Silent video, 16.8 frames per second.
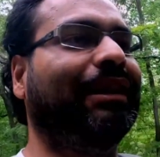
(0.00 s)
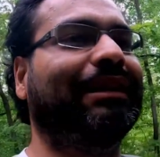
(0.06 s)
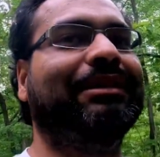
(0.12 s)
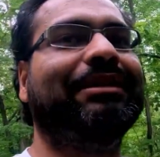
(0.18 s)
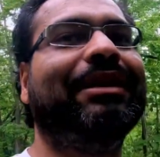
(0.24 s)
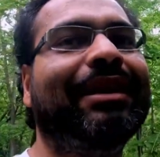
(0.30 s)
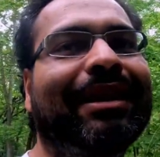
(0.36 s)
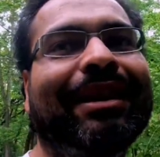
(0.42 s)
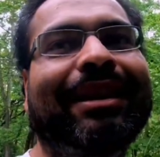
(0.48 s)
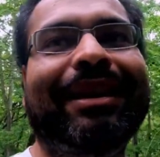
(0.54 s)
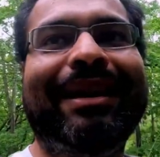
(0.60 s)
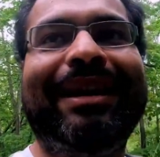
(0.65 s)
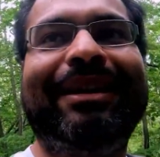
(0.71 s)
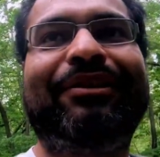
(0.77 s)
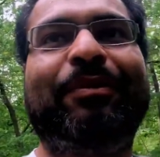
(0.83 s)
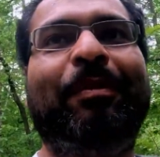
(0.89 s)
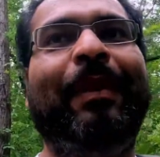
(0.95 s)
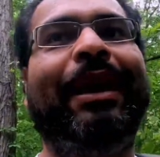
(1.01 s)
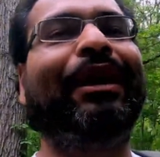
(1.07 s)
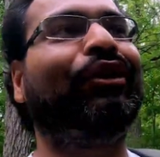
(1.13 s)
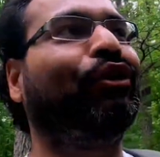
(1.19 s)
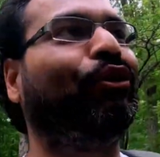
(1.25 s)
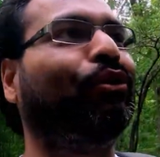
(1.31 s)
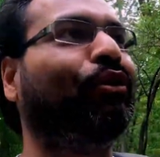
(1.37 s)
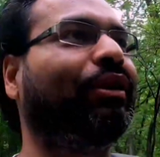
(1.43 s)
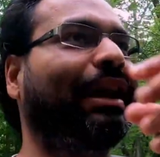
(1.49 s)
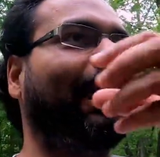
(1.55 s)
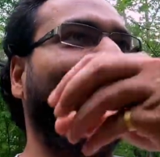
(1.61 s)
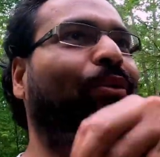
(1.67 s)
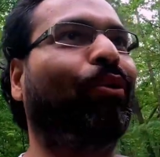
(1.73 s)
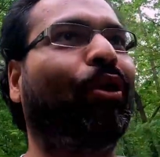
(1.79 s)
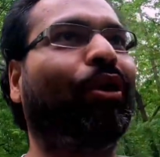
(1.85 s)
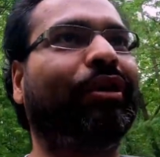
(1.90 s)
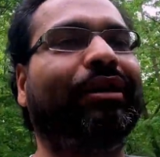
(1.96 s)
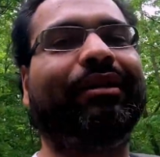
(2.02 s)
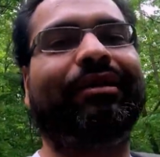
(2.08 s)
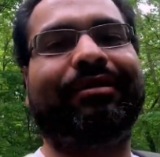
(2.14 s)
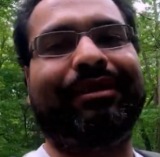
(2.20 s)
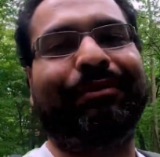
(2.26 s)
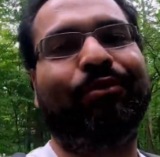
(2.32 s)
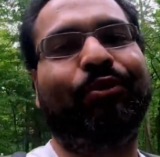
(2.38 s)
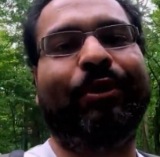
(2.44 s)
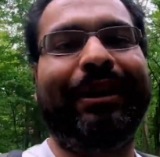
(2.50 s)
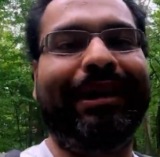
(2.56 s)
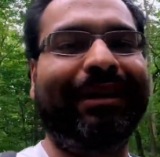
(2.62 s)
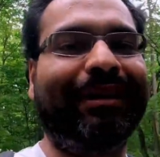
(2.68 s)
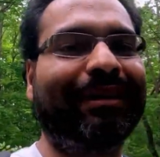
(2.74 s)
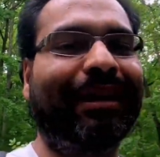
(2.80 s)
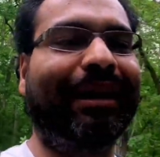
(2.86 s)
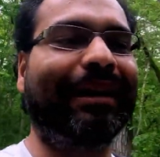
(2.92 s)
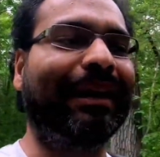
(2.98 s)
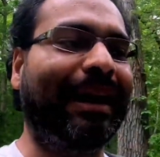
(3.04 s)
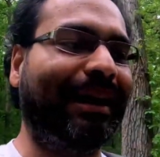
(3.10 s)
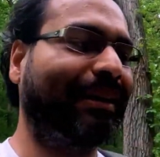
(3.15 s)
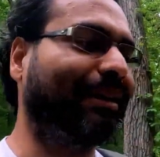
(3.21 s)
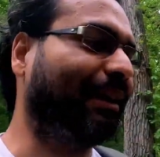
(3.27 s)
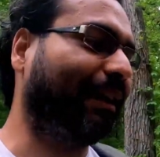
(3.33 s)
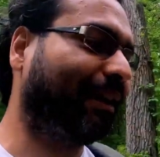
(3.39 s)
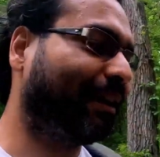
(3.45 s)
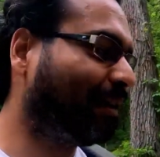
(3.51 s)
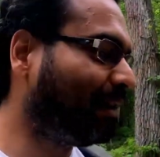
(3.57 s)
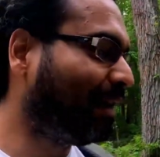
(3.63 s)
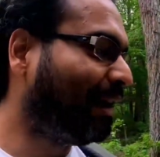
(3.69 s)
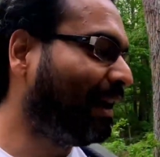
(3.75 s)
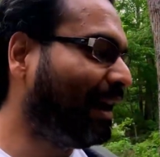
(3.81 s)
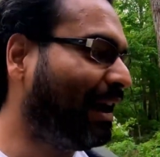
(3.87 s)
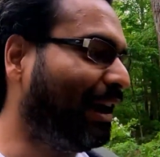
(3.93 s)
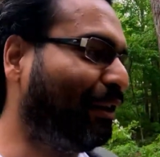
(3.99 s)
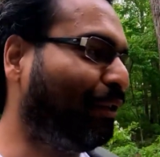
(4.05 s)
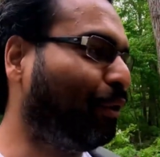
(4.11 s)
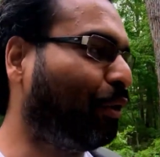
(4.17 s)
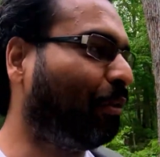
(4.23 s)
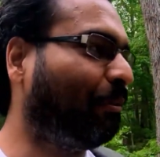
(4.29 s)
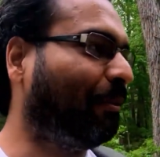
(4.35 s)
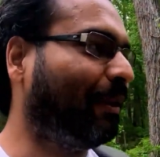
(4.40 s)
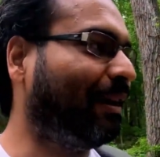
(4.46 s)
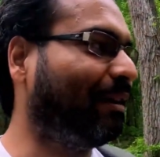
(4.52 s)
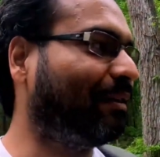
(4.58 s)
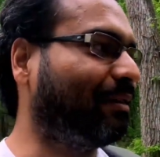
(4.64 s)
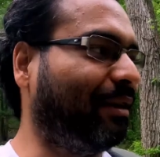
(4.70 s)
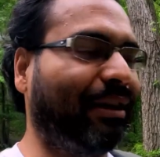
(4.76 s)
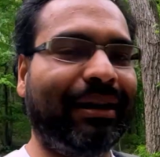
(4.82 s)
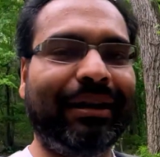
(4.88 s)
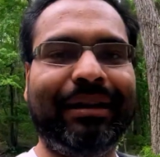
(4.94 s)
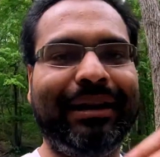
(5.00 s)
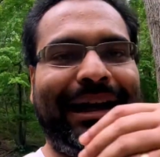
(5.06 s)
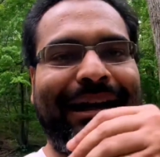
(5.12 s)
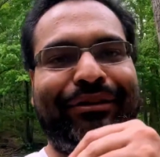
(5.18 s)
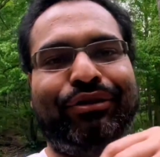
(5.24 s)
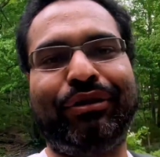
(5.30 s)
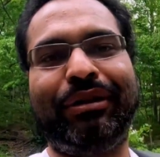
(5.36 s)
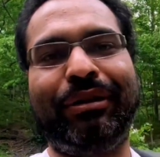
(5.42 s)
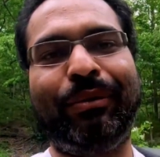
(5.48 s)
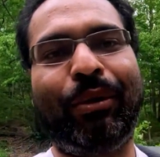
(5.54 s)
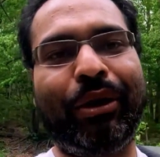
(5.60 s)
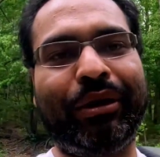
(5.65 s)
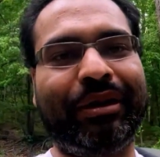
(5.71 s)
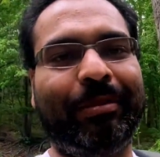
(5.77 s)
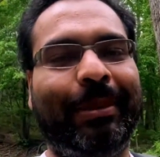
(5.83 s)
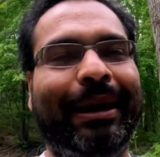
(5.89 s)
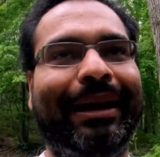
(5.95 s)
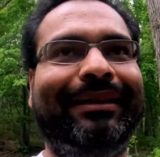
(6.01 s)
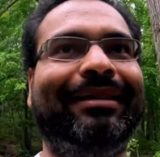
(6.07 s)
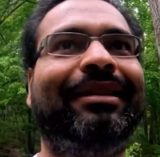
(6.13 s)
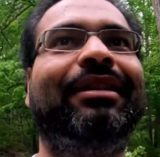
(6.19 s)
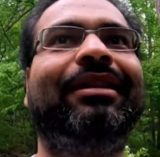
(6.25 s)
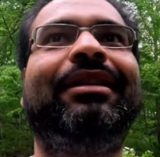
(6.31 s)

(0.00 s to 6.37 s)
and it's meant to take water somewhere, unlike like in Europe where there's a natural water path.